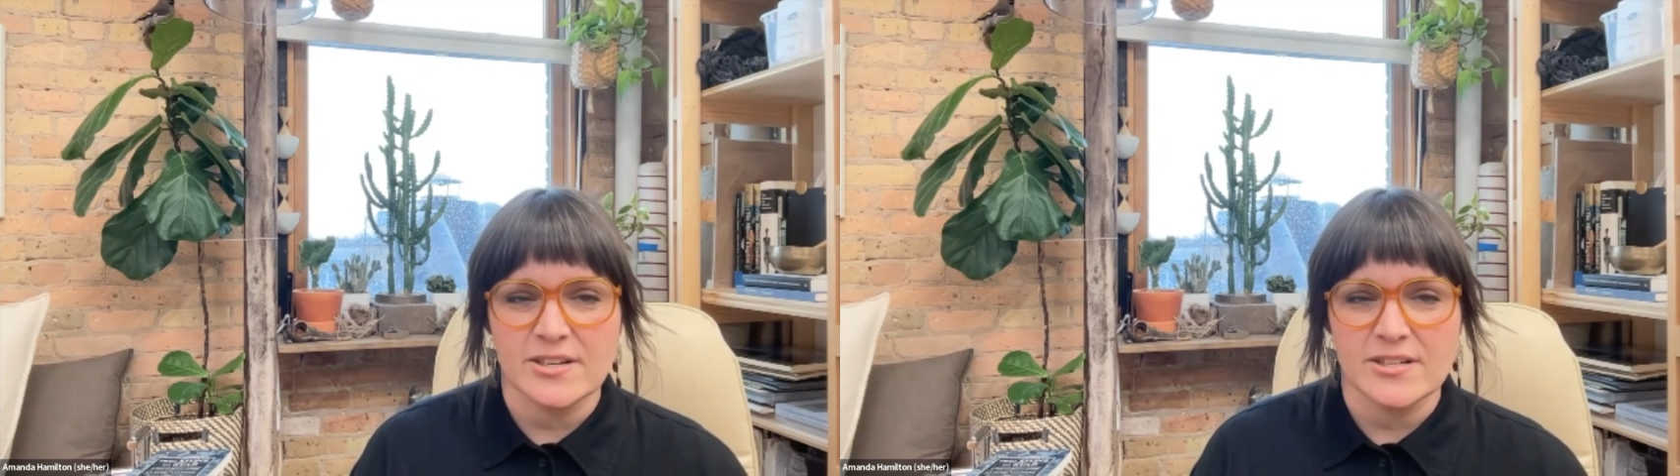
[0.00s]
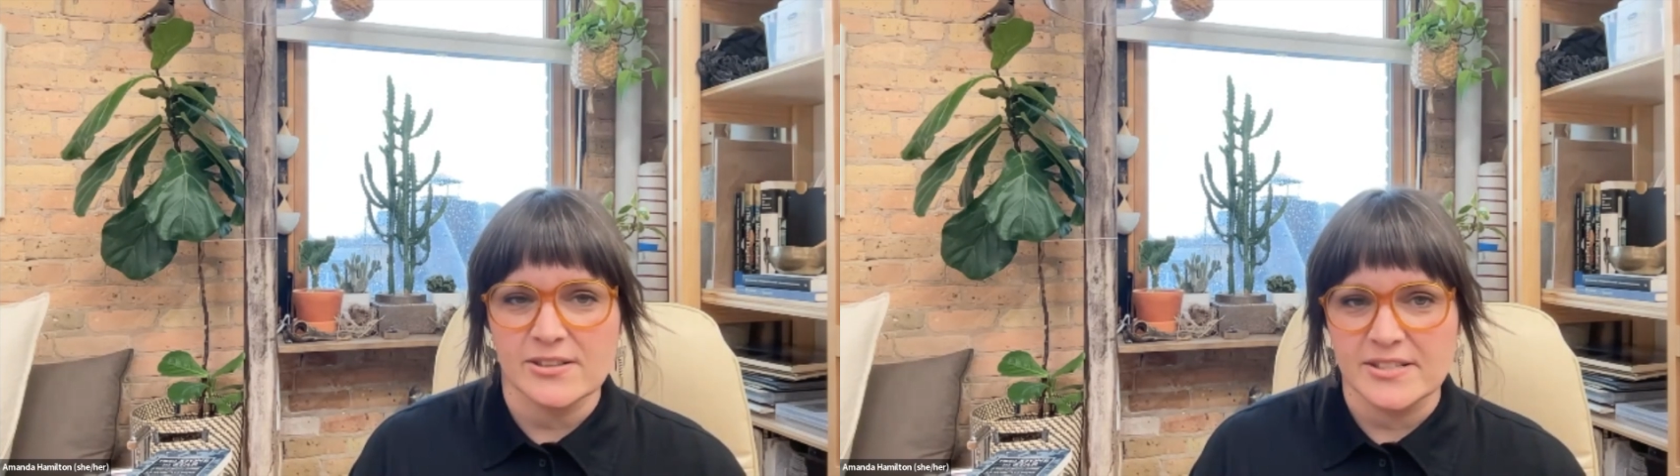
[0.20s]

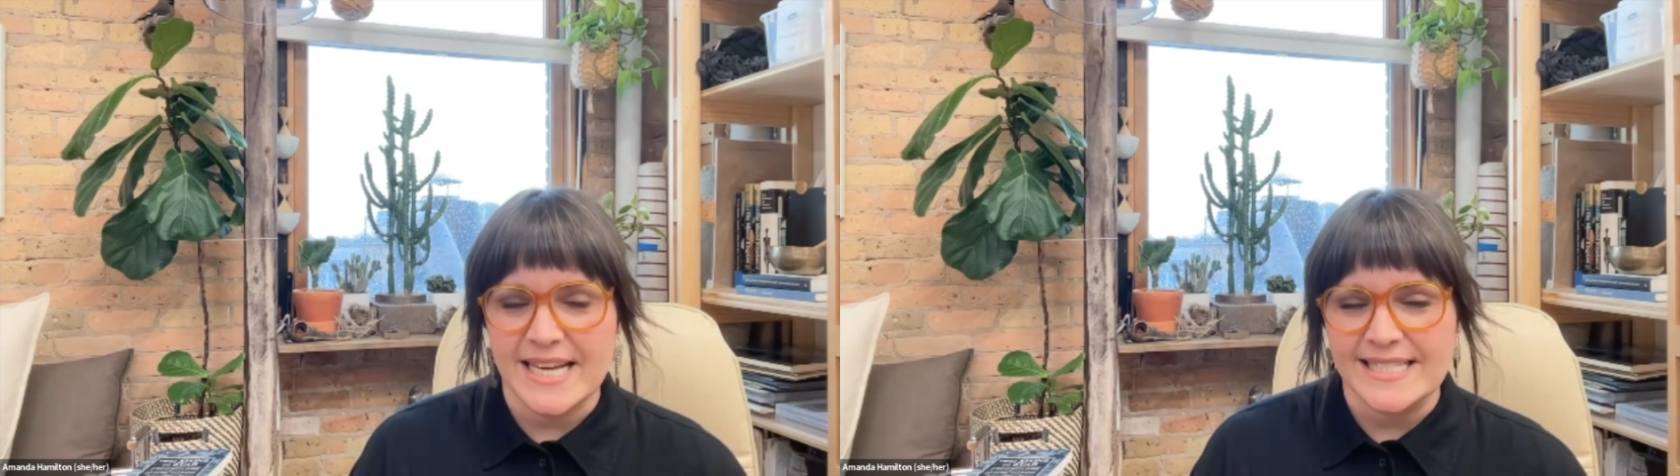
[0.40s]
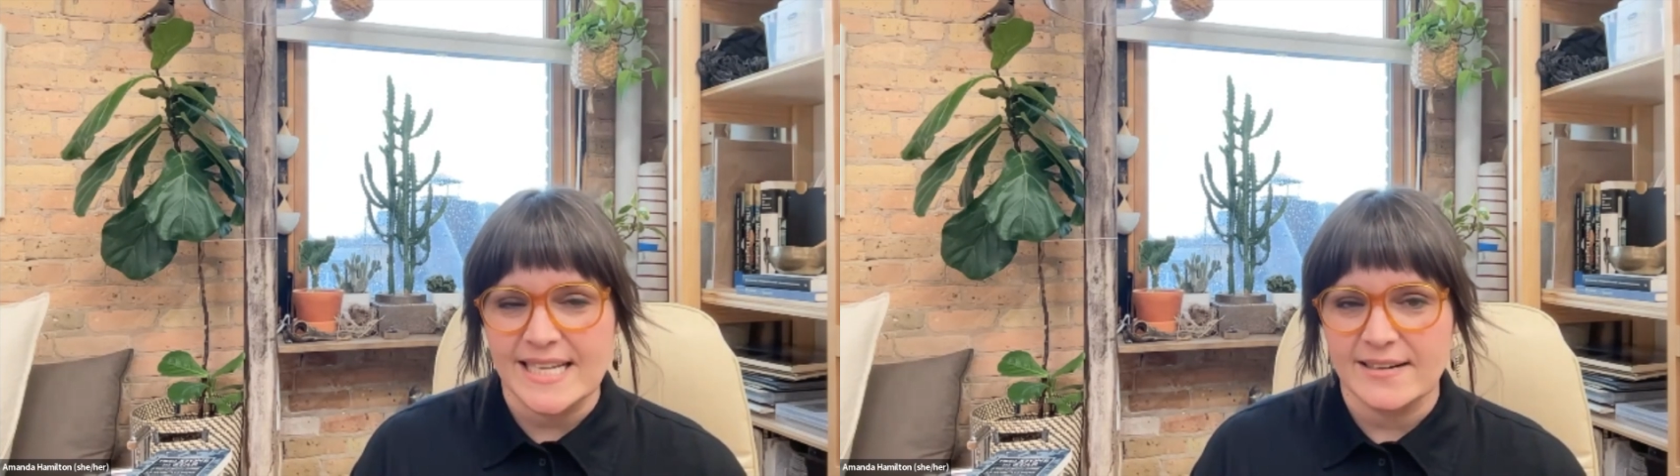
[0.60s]
start to learn
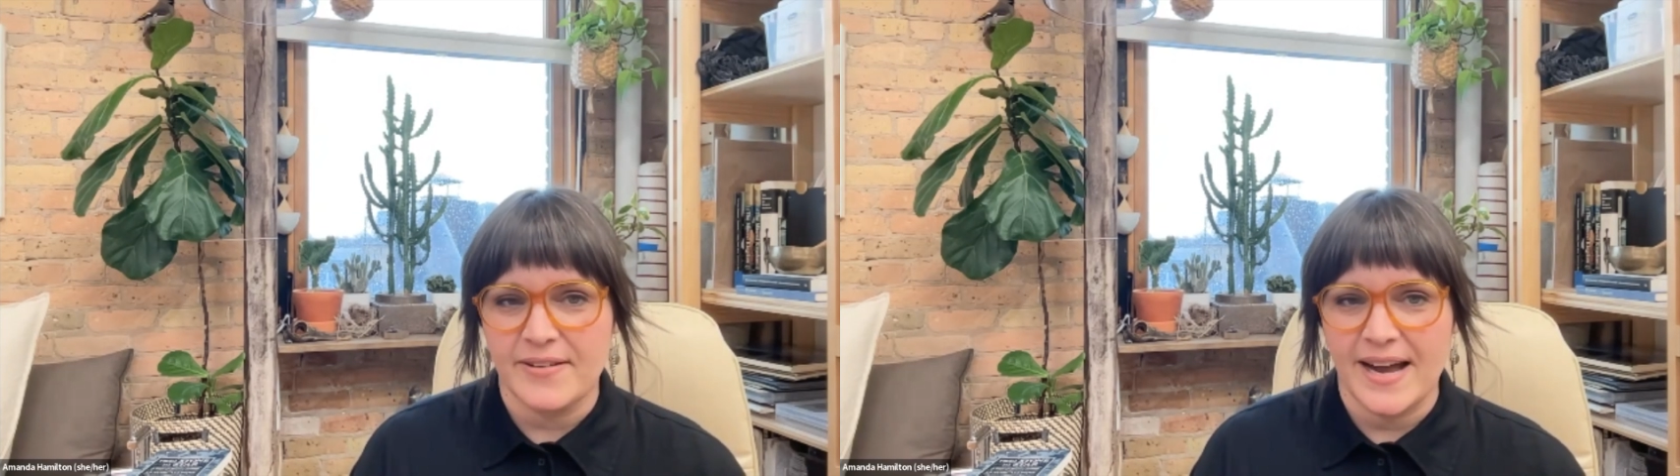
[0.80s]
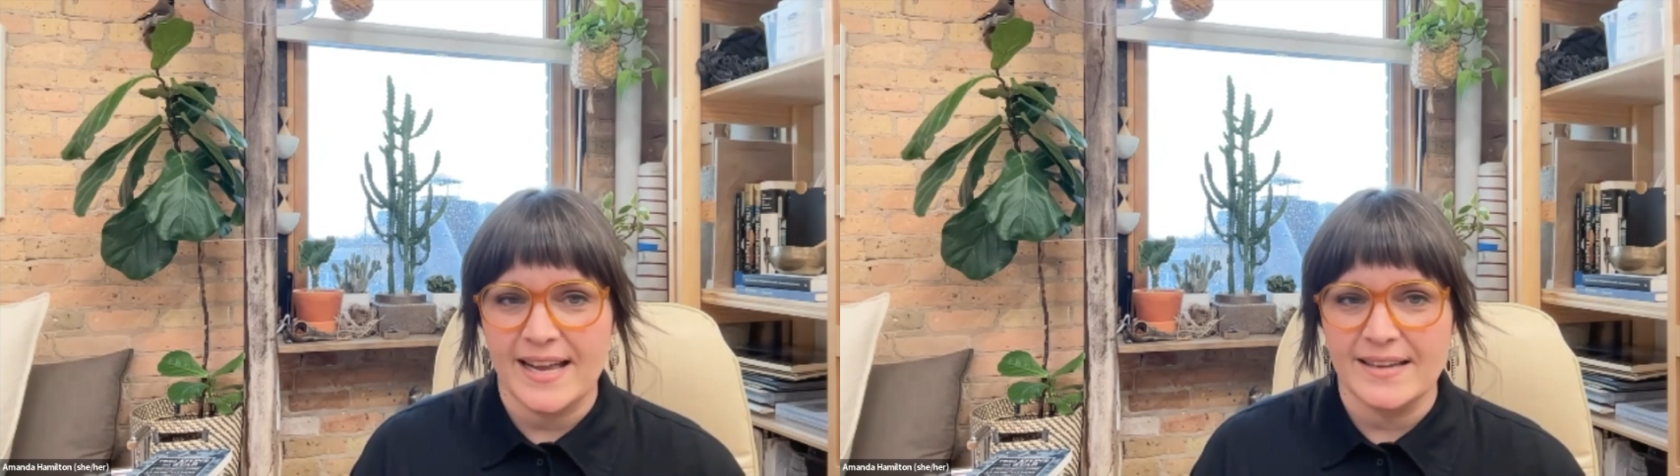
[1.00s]
to
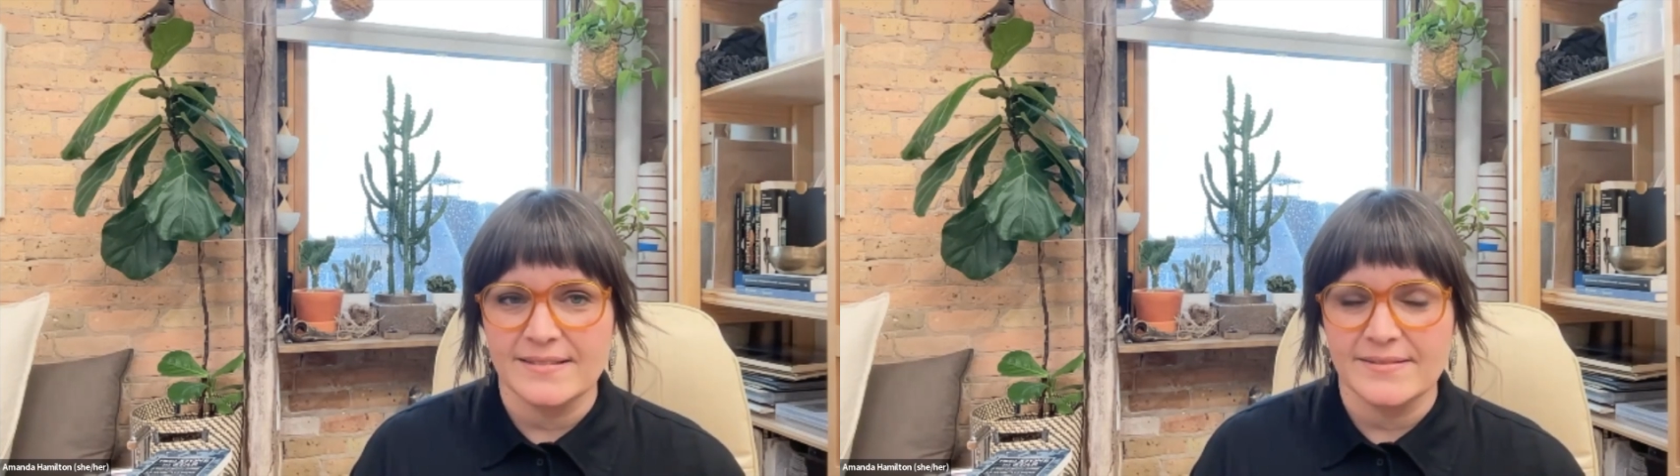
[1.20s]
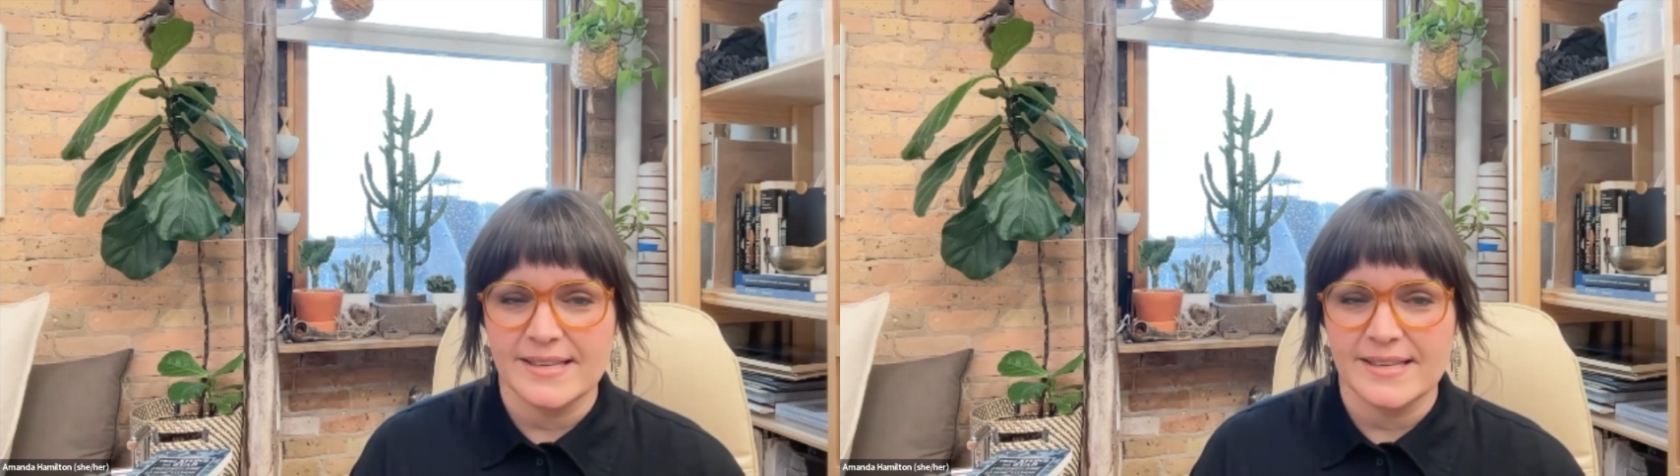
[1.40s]
identify,